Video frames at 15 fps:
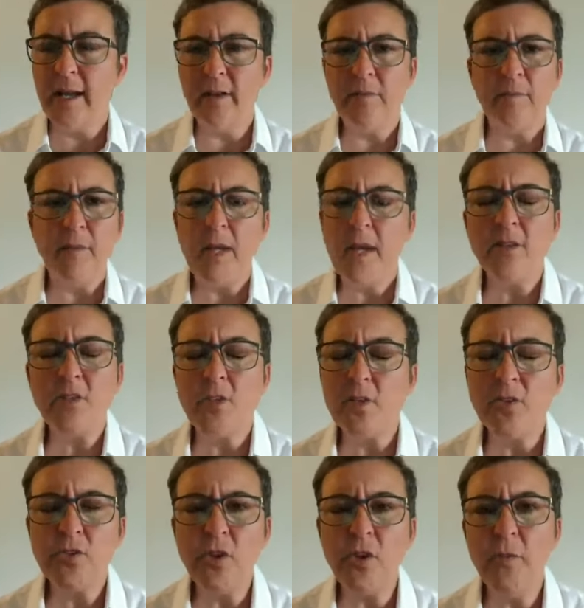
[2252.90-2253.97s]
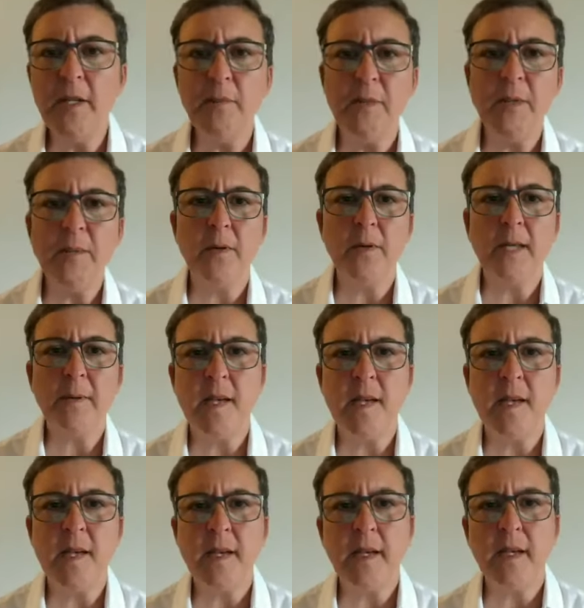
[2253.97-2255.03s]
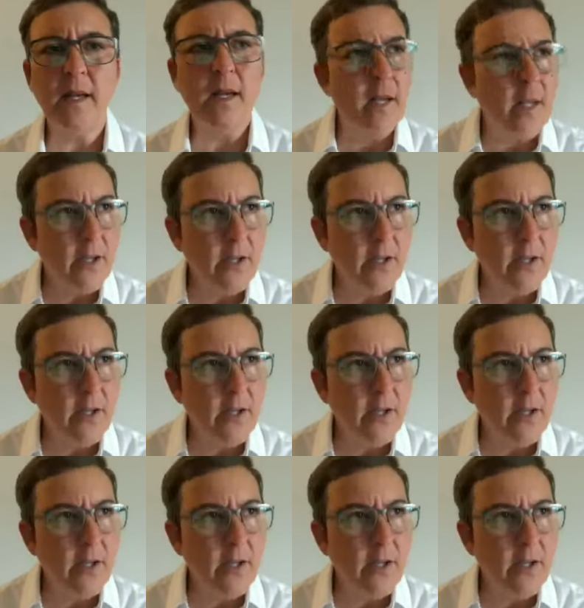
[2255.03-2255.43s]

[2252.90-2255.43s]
eh, so many people kept saying,